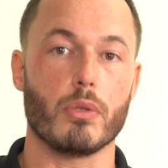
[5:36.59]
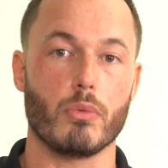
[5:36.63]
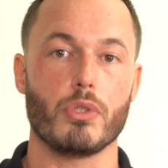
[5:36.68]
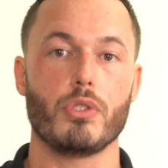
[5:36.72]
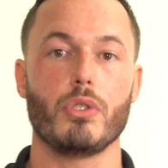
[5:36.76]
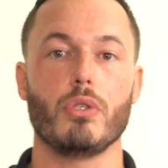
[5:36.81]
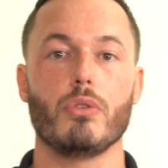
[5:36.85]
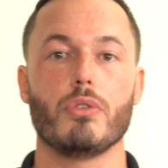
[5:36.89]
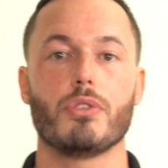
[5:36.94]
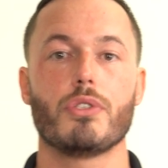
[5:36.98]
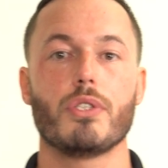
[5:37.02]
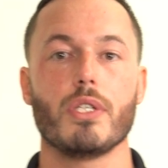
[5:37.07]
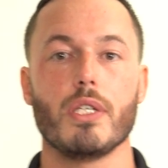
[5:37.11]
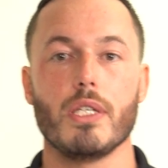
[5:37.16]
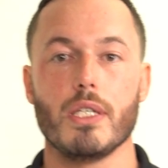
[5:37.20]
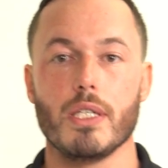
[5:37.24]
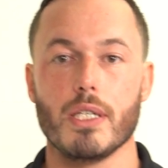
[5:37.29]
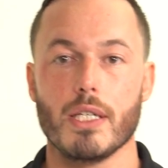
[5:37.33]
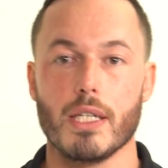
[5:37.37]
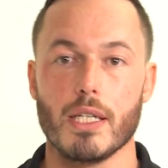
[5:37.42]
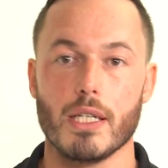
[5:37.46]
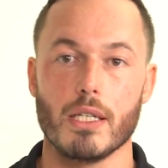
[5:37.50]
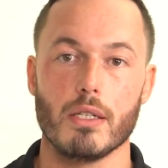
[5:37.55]
which you
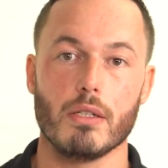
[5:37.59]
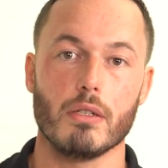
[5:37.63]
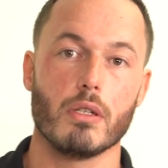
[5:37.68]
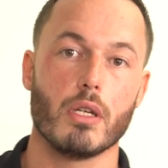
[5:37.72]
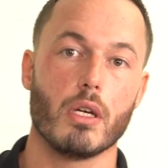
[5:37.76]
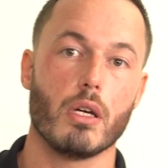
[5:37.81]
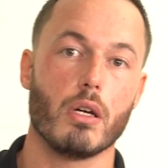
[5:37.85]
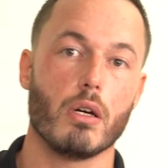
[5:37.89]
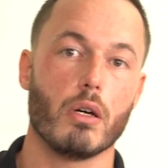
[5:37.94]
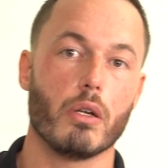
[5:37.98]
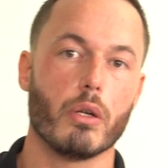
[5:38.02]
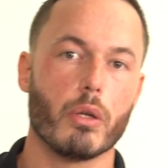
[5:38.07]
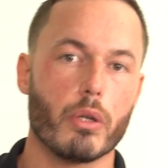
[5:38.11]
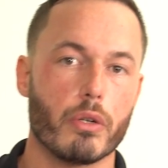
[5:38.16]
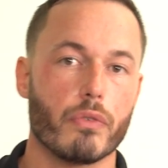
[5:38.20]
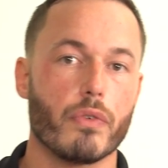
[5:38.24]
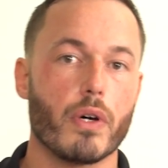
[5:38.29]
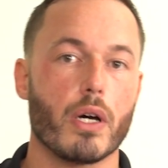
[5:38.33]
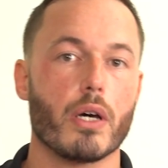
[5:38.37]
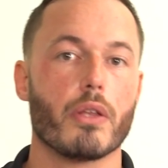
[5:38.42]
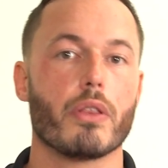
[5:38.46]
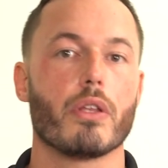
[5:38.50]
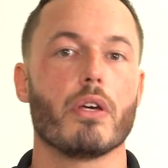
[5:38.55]
see in a lot of
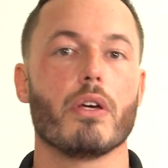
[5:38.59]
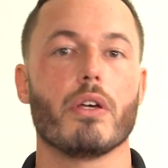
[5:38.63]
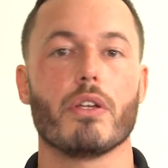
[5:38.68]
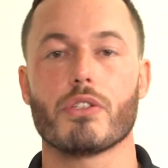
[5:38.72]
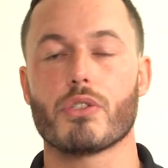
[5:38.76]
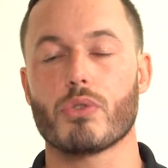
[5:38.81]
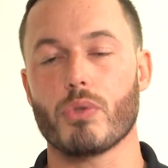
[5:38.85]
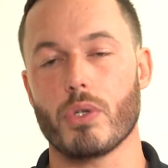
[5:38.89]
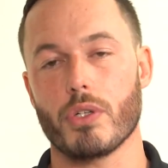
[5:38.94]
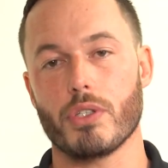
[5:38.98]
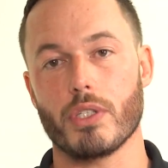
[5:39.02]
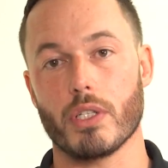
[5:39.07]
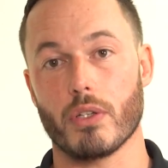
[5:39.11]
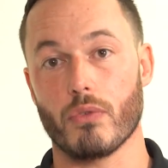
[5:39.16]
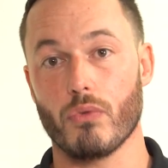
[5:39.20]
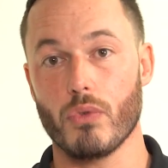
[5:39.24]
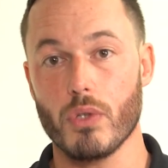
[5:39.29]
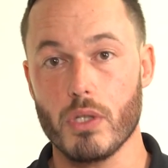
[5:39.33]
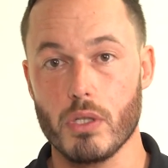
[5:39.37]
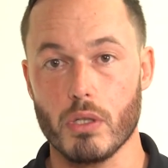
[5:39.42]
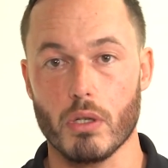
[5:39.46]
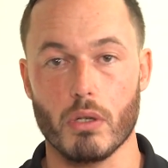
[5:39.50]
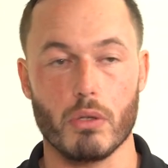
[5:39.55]
other stretching
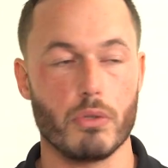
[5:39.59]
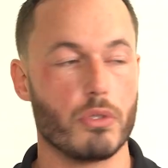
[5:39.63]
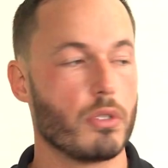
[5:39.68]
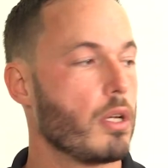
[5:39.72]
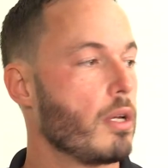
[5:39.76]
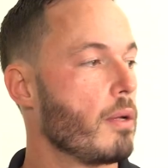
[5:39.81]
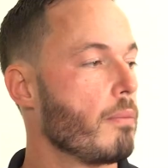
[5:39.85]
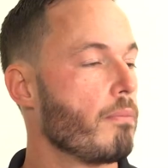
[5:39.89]
videos.